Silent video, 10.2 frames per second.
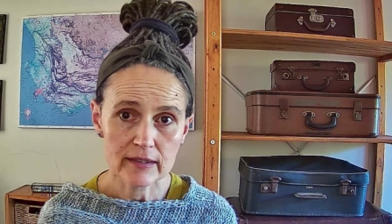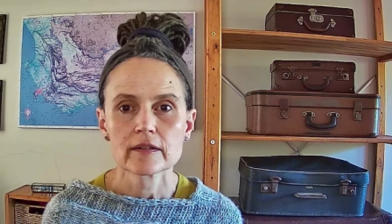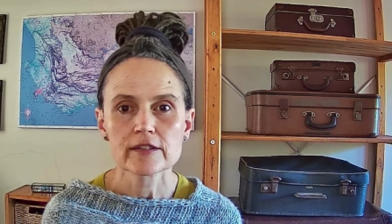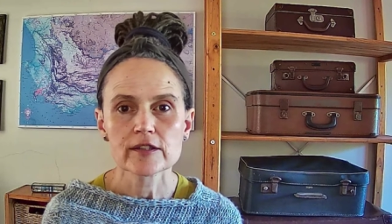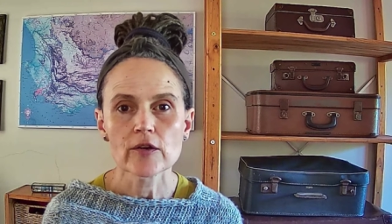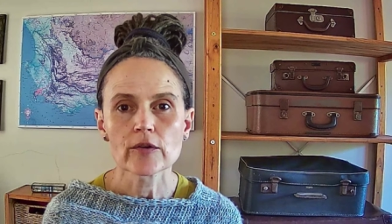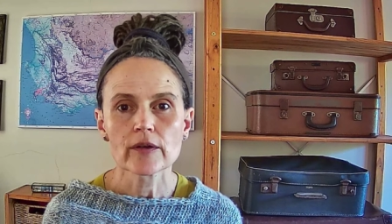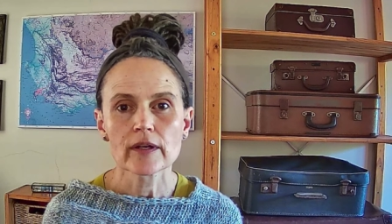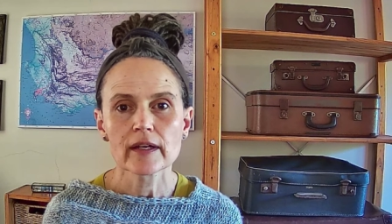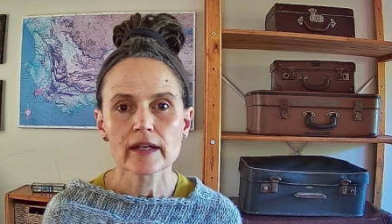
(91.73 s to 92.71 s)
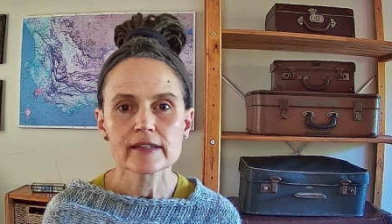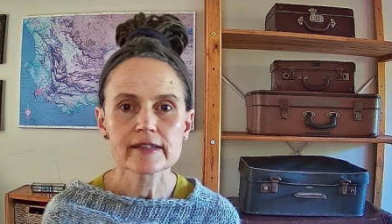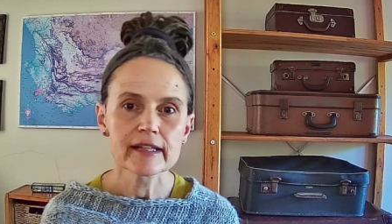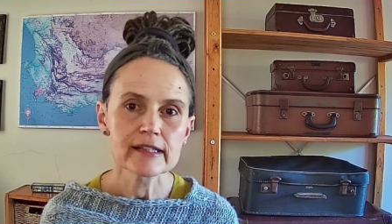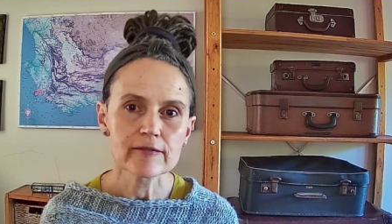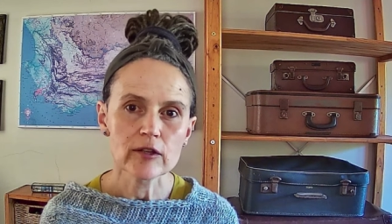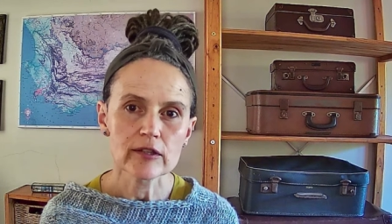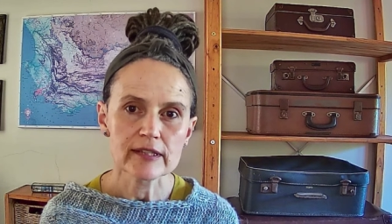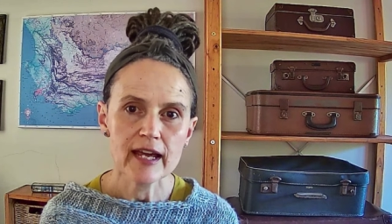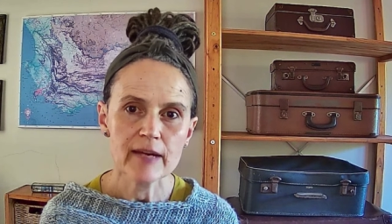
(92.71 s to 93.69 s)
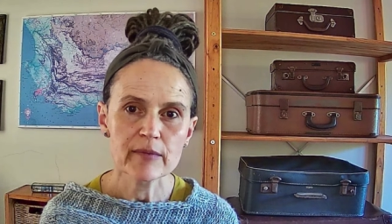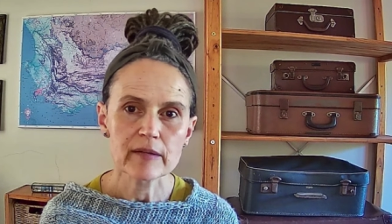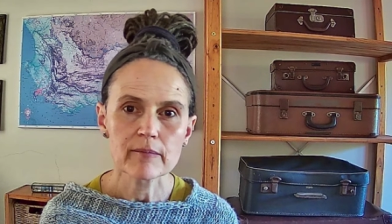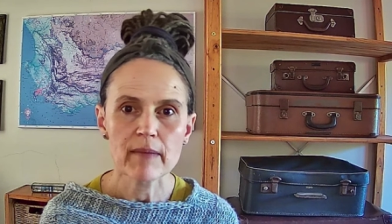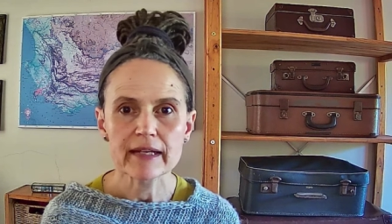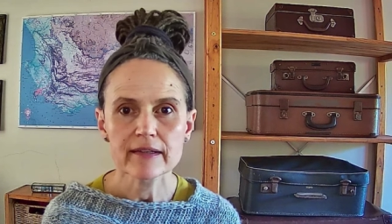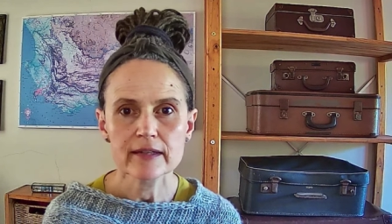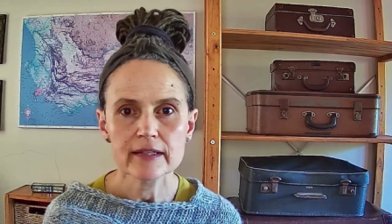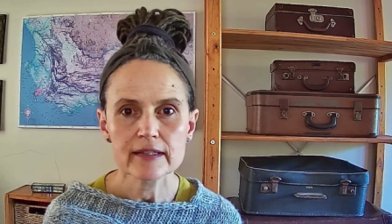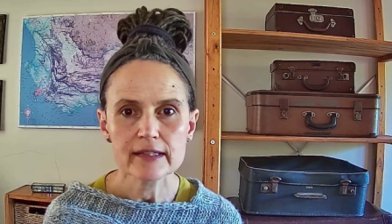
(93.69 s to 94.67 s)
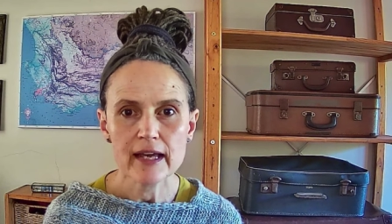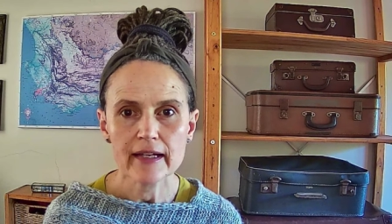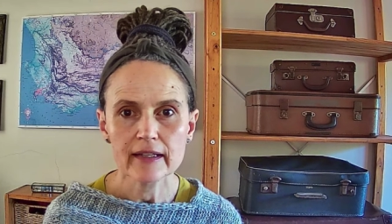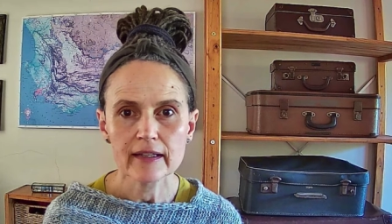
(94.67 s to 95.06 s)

So a sense of containment meant things like